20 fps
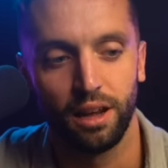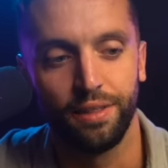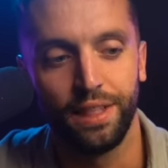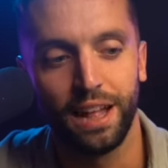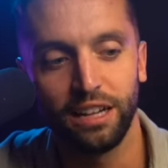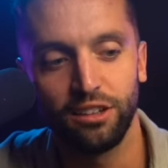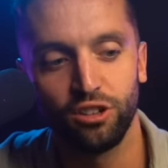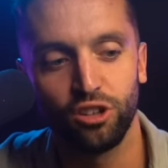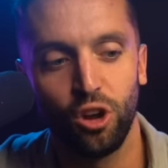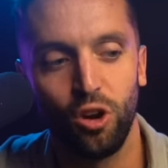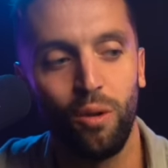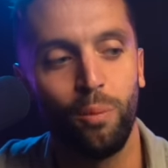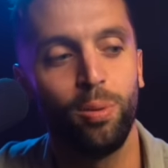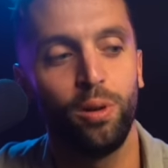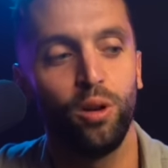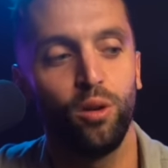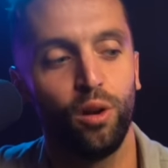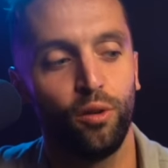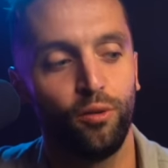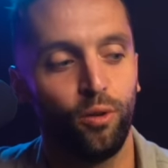Yeah. Thank you. And that's so
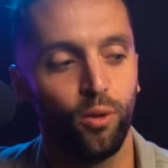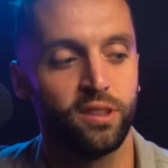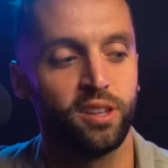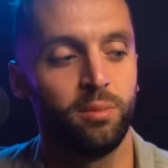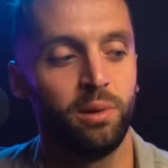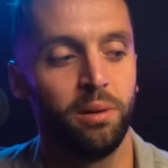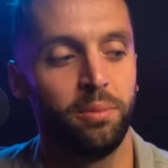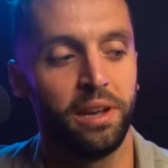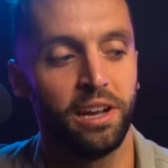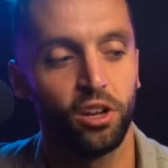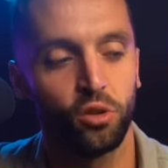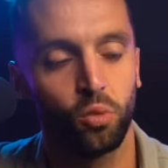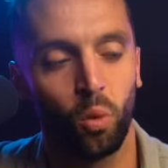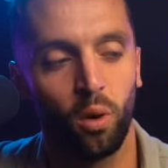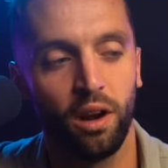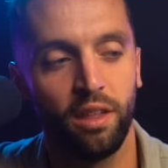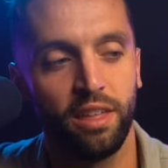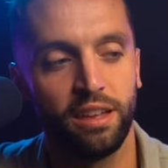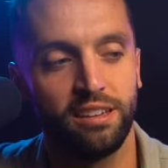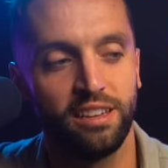beautiful to me because
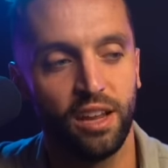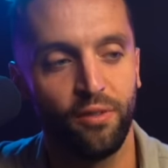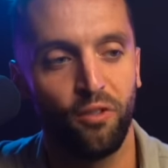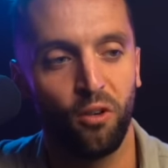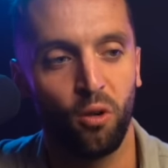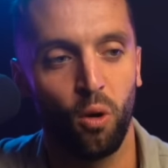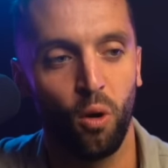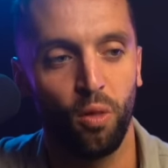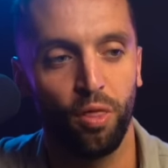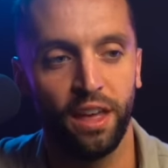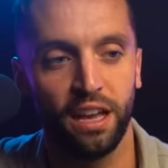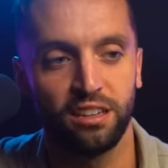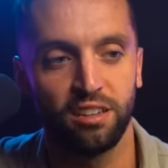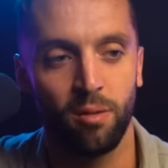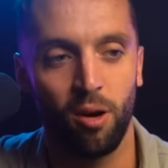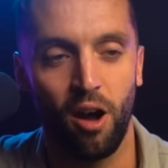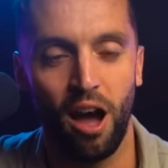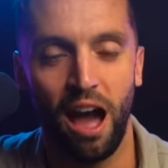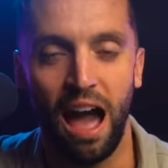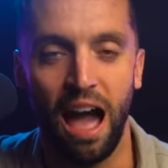one of the difficult things
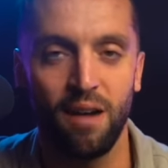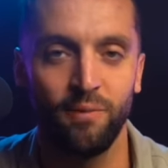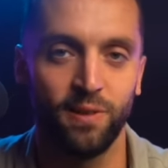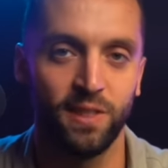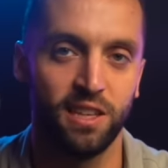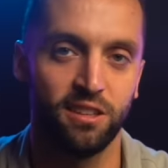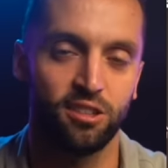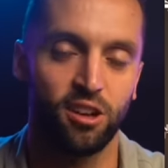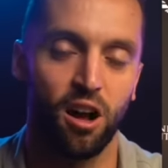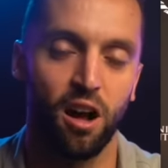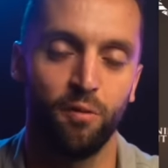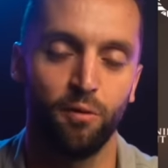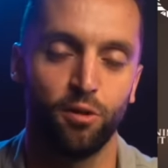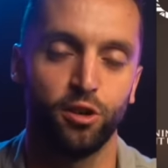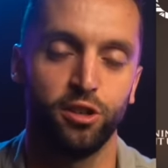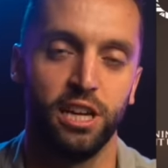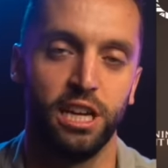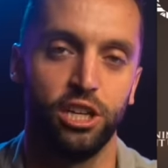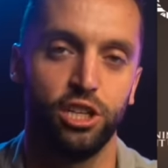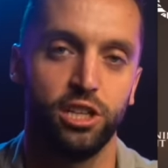about having these
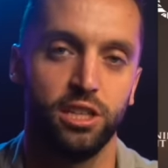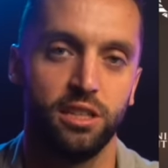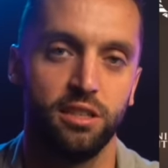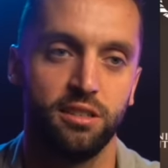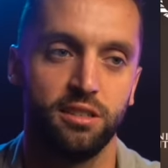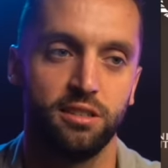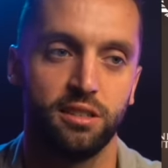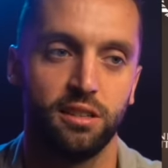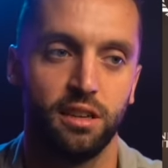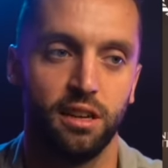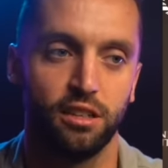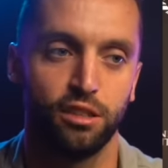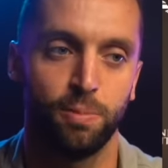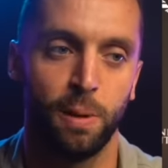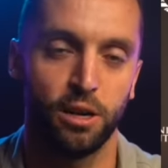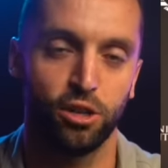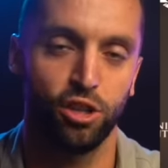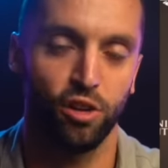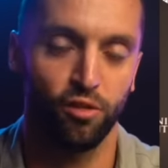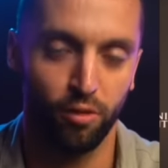conversations,
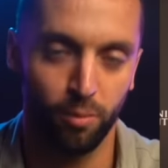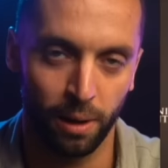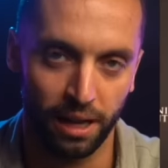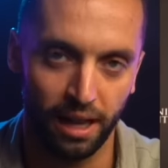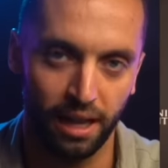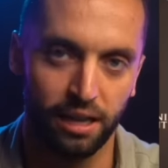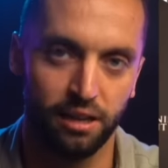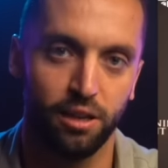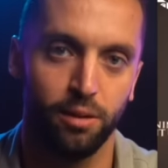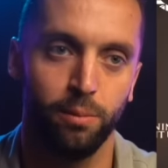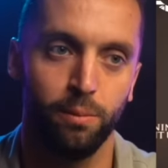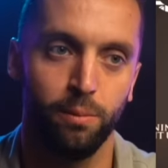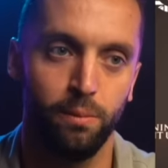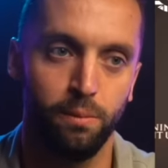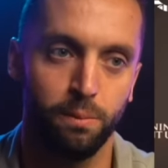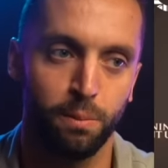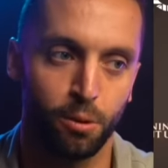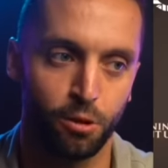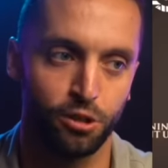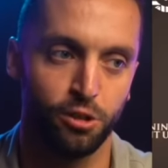especially from a kingdom
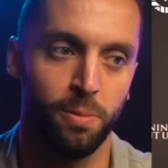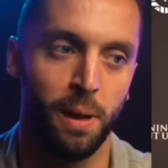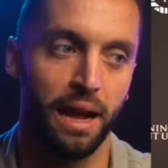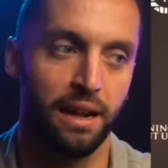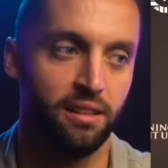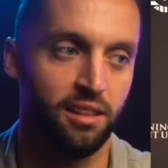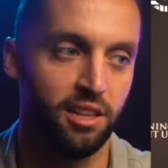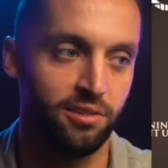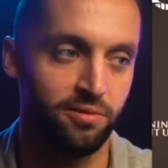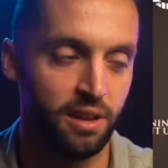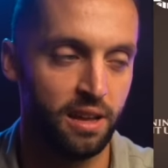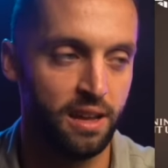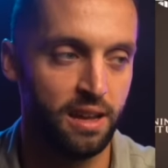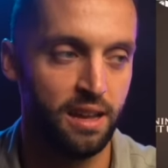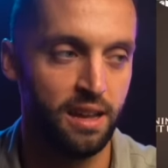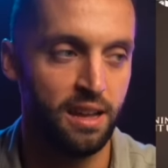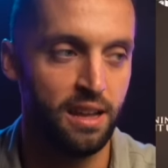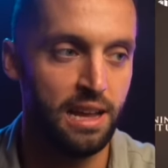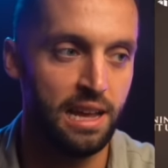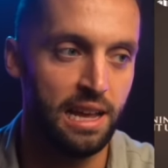perspective,
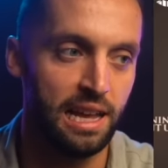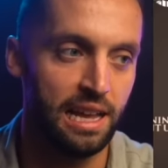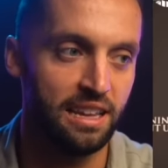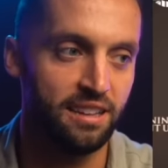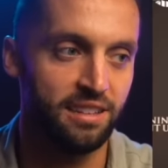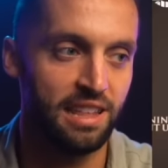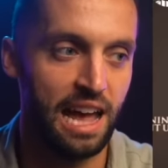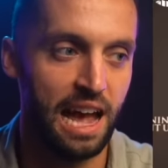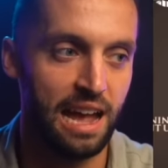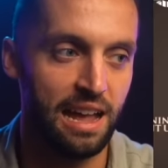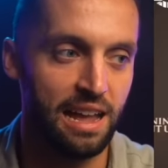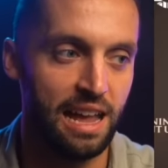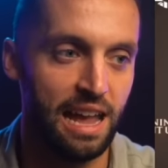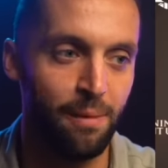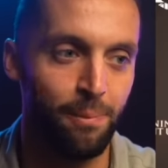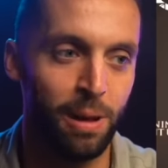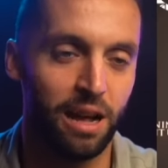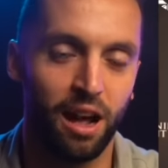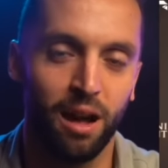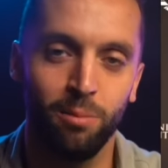is that
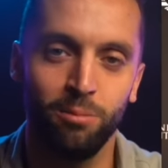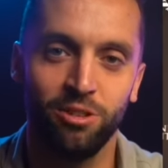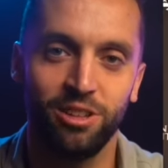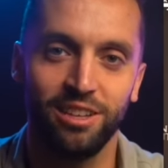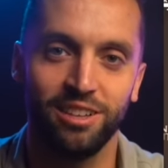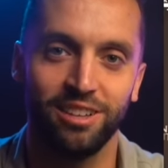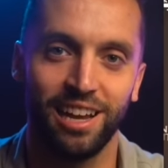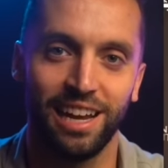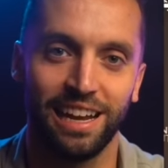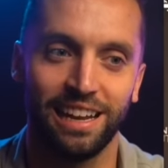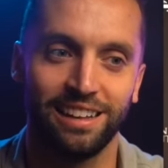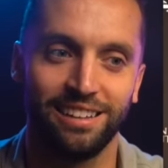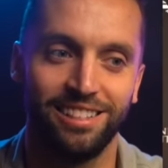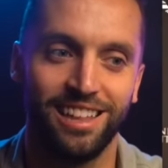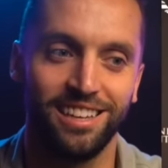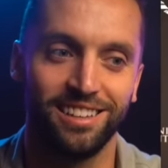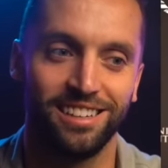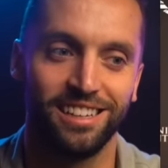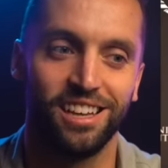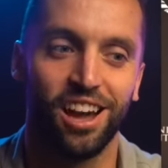it becomes these like
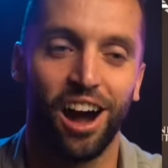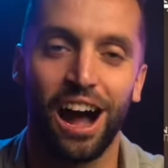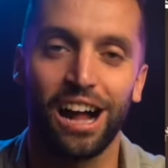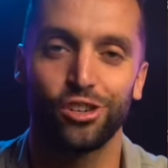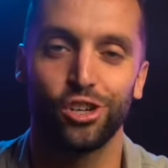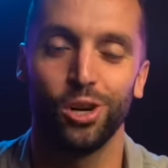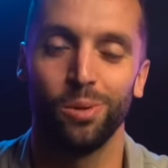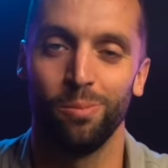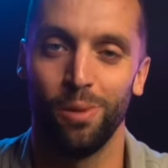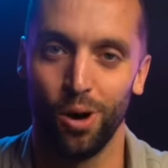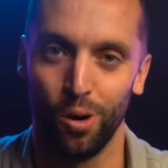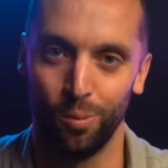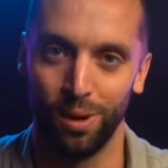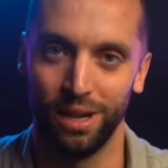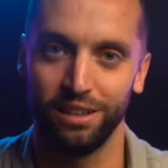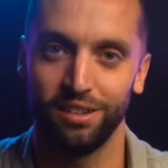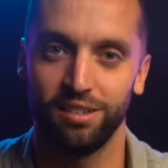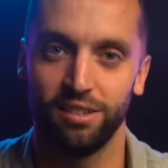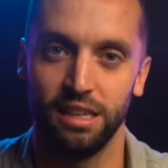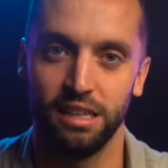these gotcha
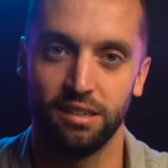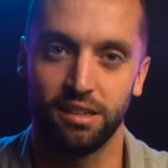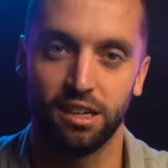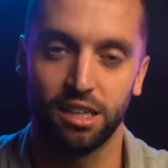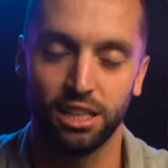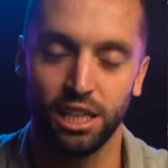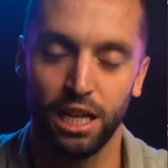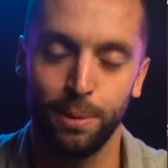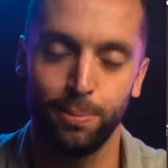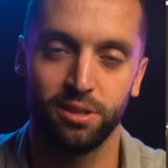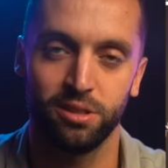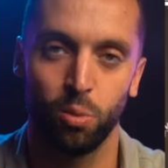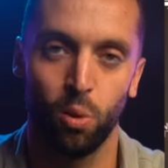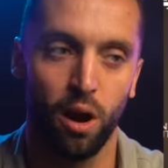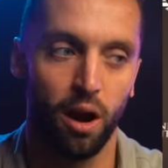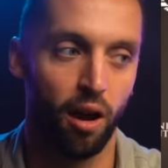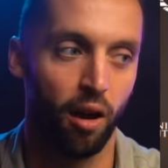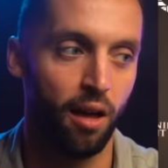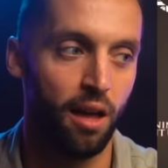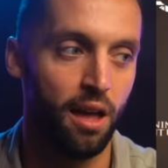moments, these clips
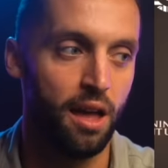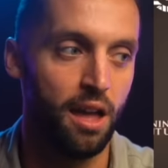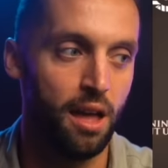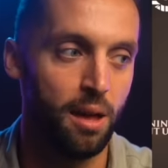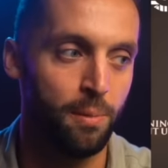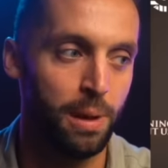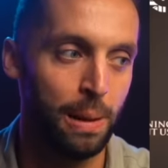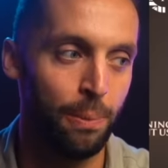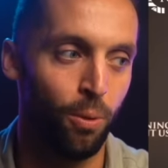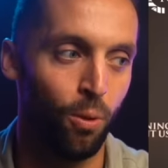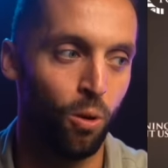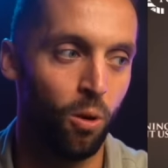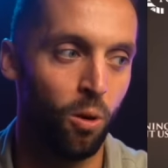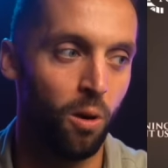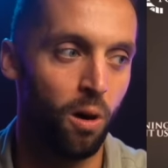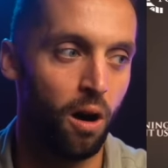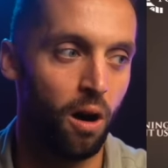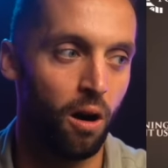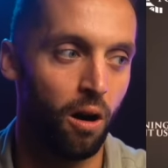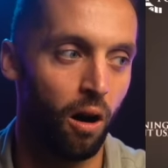where
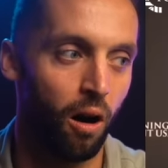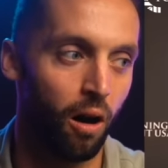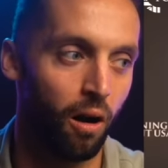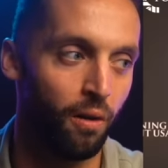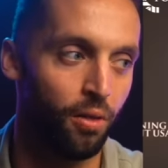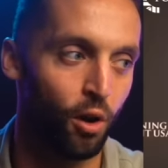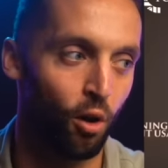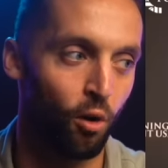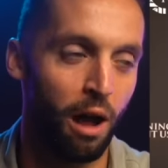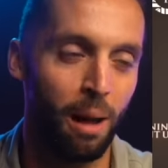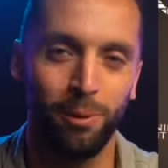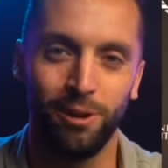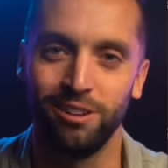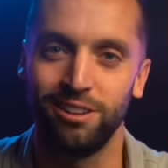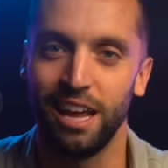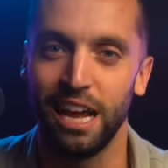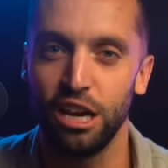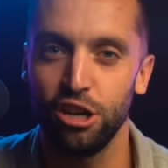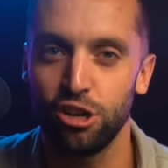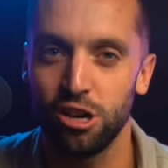people are, their
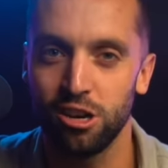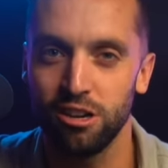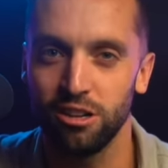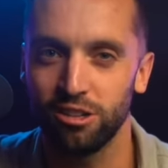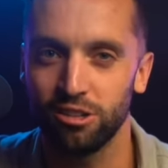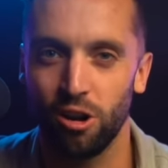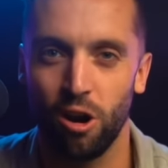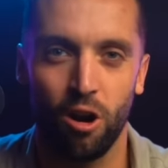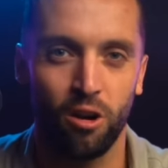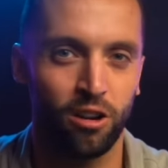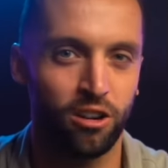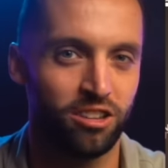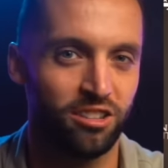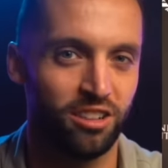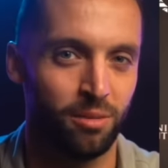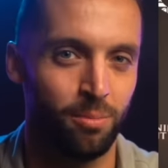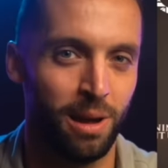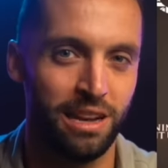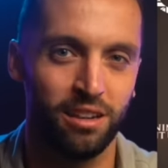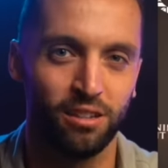reputation is tarnished.
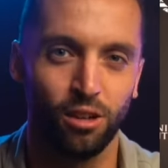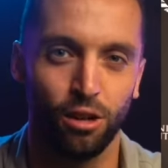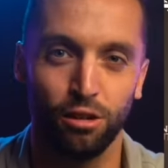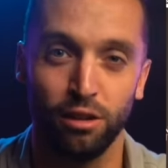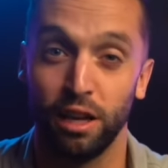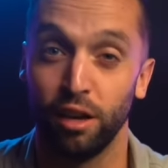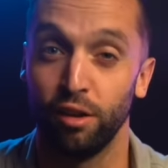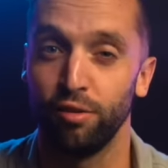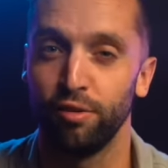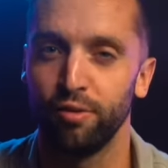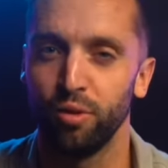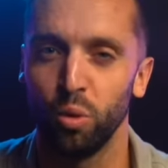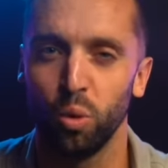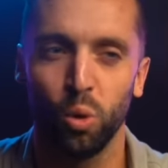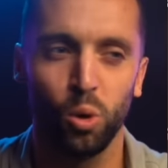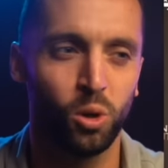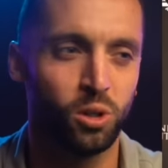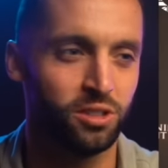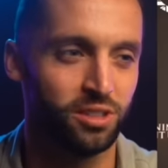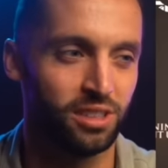They're made to look like
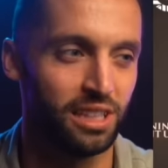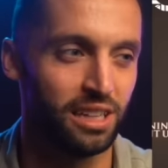fools.